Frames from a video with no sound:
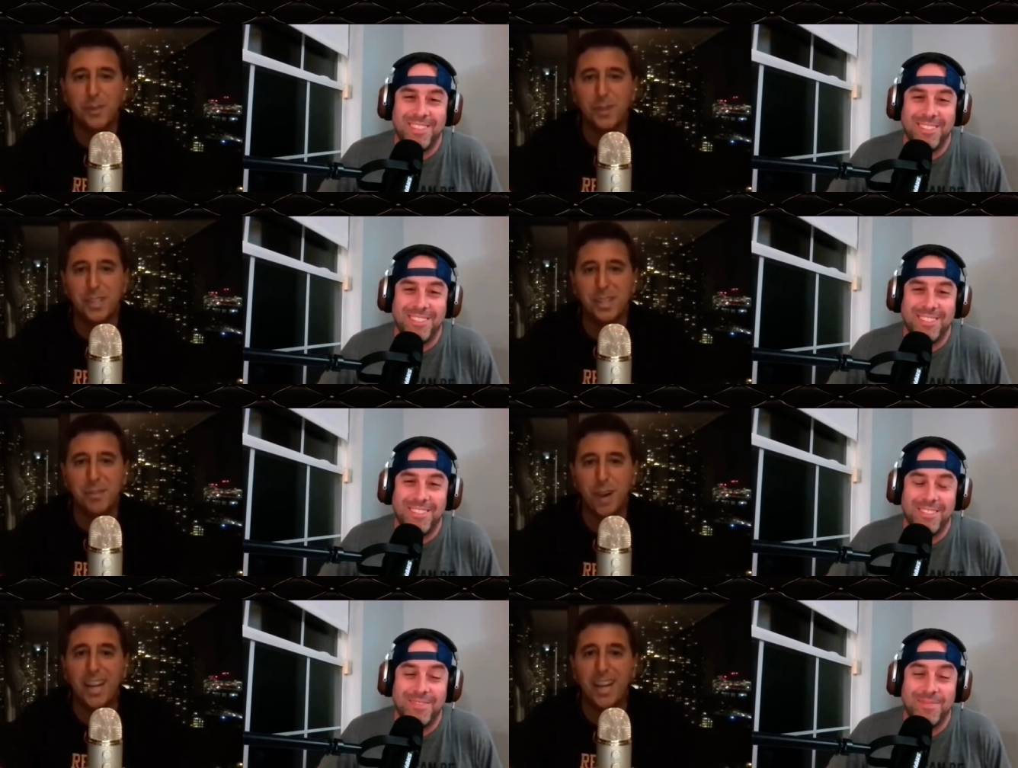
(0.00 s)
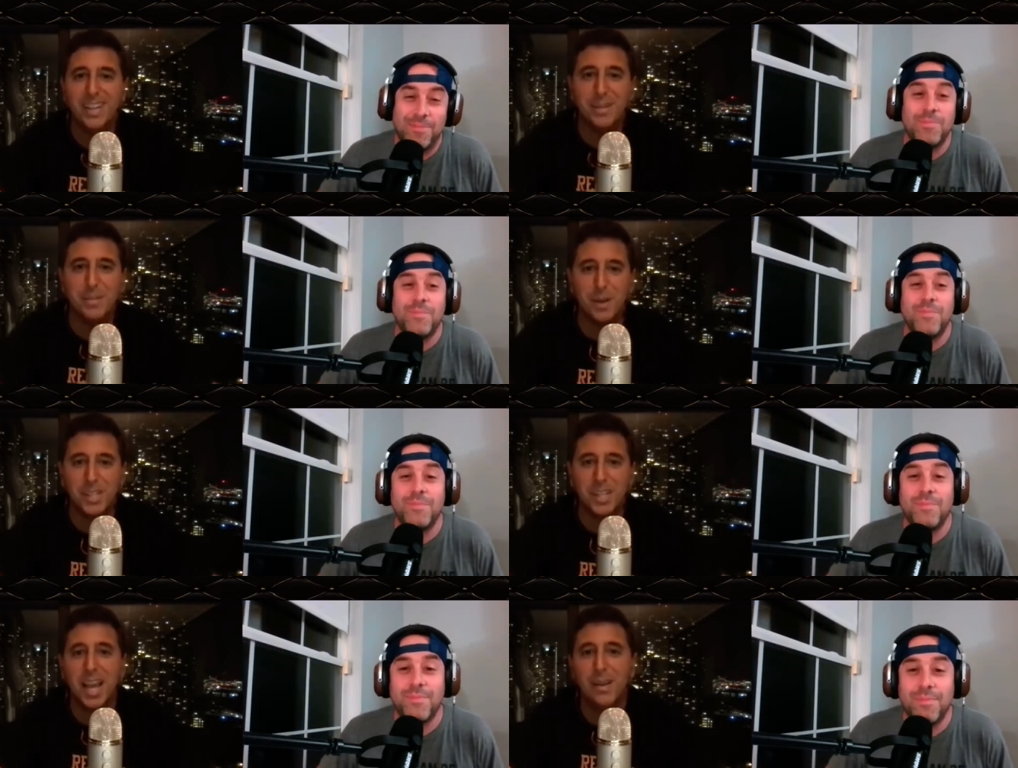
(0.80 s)
Speaker 1: foot to the fire about
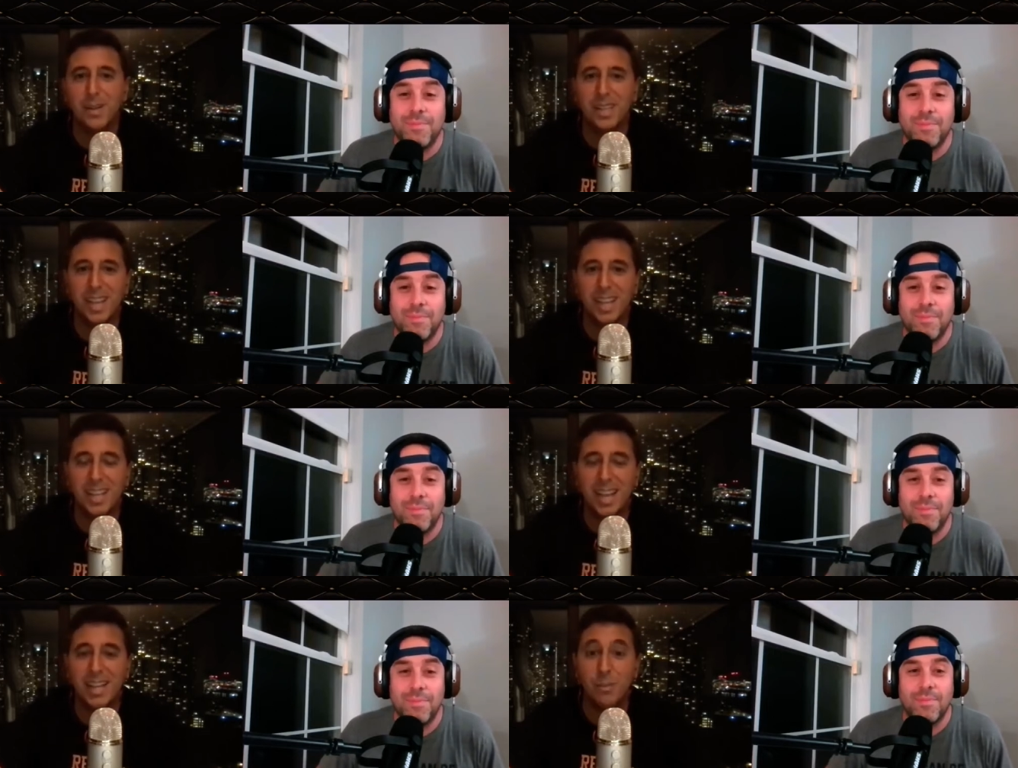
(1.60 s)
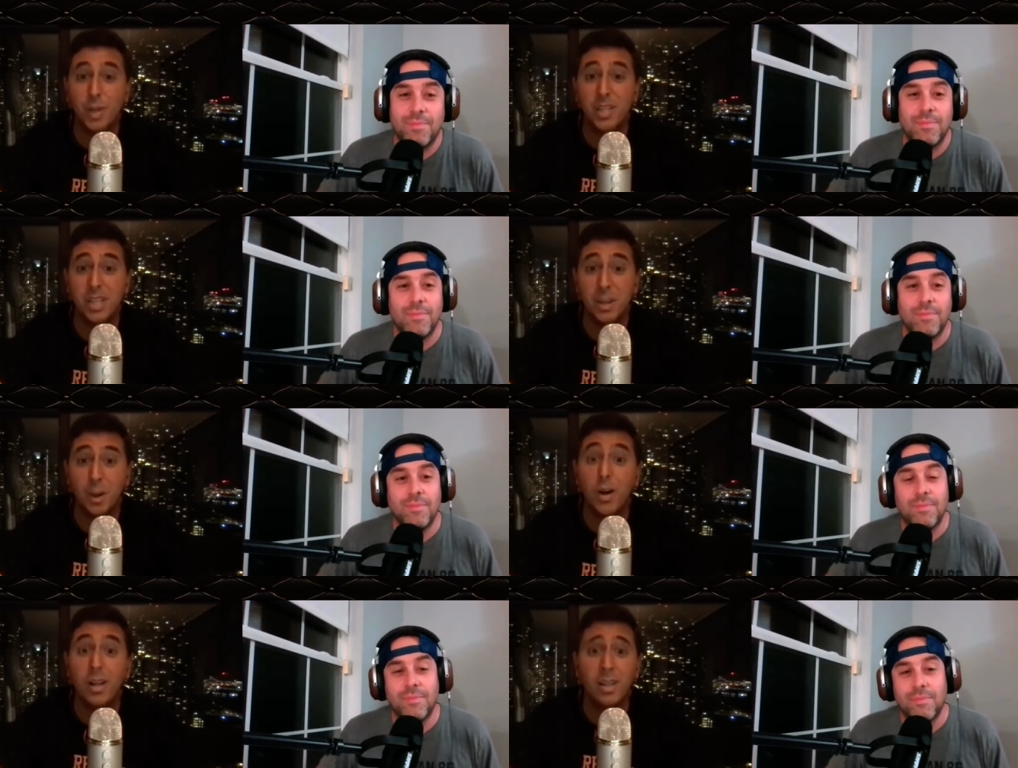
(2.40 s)
with Kyrie and and risk it
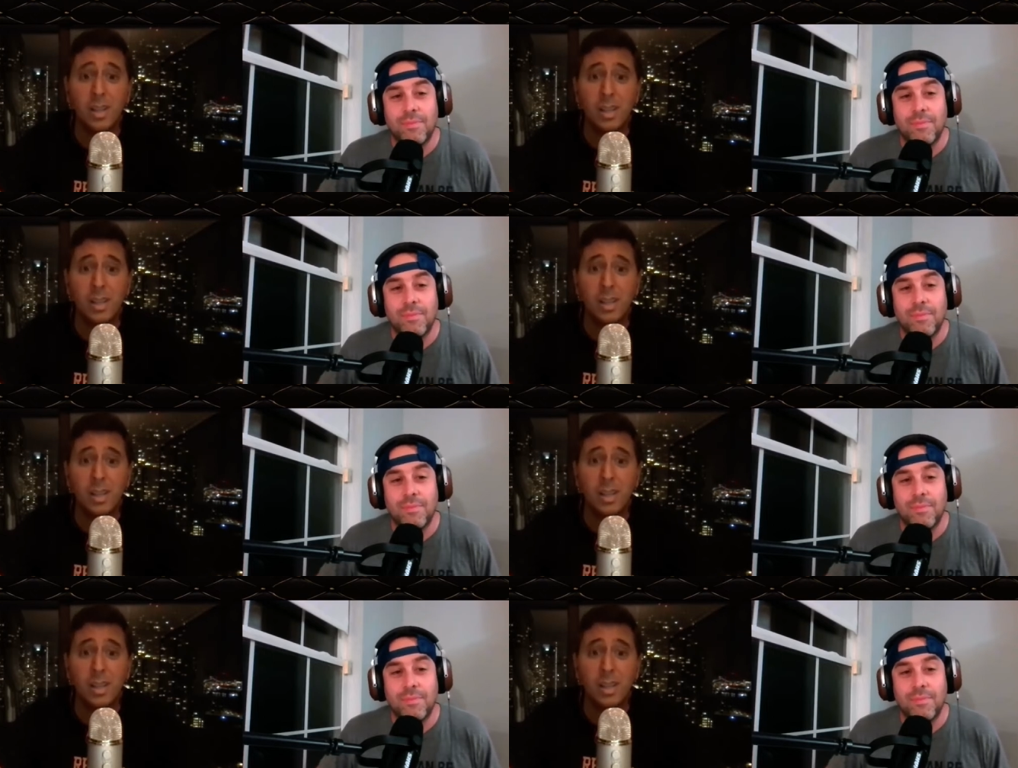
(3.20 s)
all